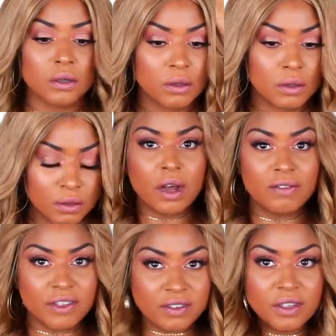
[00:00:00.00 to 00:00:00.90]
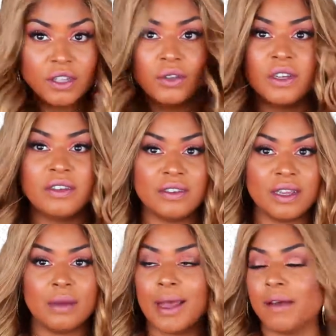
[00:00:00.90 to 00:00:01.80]
Now, obviously, you can
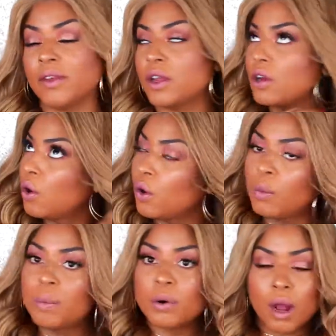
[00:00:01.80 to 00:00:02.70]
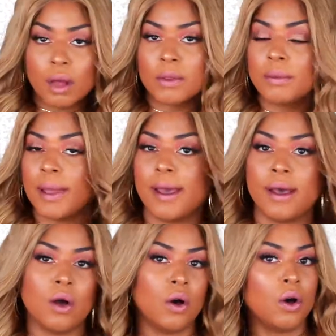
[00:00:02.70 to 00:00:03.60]
see I'm having no problem
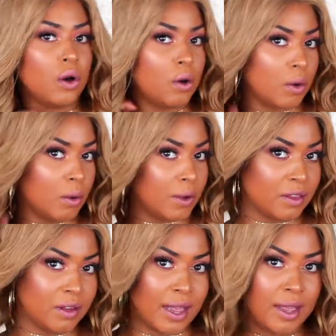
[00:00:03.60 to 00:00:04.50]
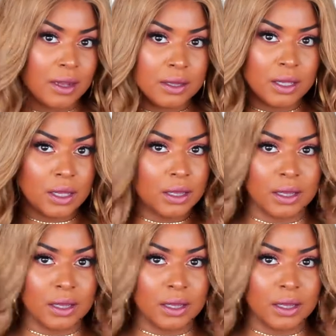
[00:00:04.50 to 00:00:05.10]
at all with tangling.